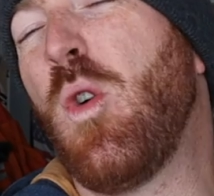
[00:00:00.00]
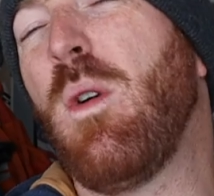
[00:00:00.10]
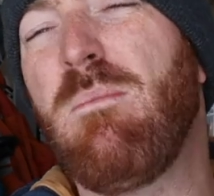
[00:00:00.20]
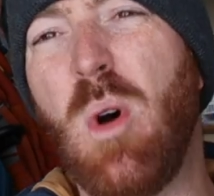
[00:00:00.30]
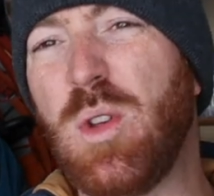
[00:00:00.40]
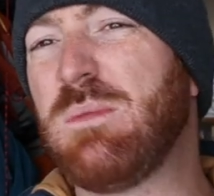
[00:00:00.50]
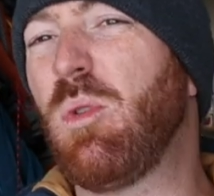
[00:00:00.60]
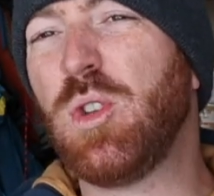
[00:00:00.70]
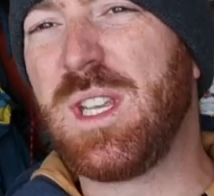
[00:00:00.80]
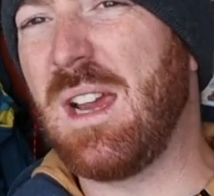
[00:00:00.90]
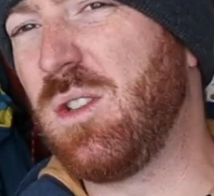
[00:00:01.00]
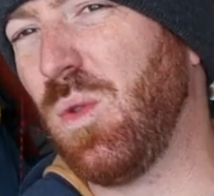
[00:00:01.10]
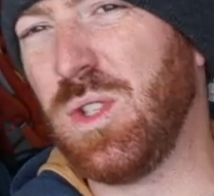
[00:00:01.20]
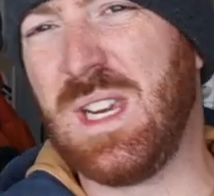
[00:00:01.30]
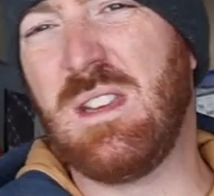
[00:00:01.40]
or most
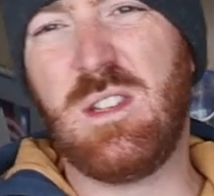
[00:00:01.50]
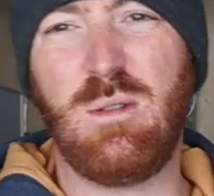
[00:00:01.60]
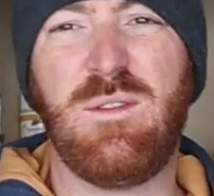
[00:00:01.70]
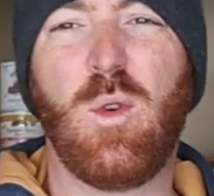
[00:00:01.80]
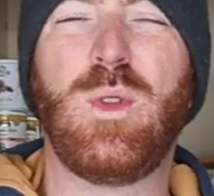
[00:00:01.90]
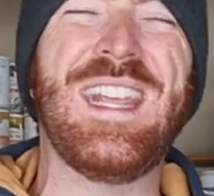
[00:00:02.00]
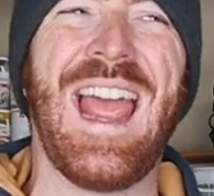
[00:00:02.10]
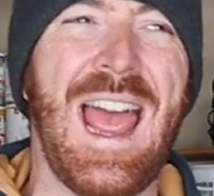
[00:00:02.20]
multi-tools can do for the